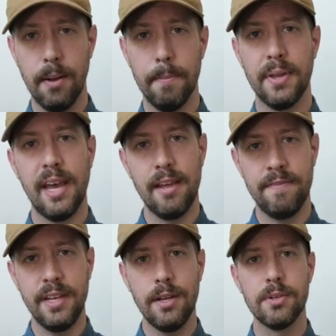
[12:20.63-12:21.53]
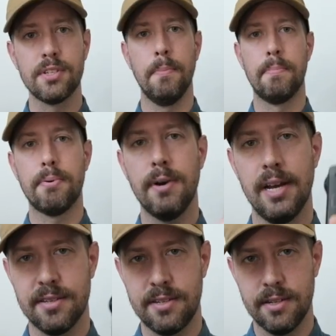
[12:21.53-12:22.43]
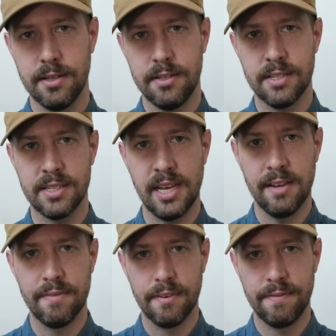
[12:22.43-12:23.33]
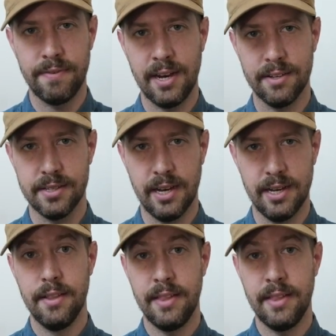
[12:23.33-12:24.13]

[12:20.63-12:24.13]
but that video is compressed to save file size.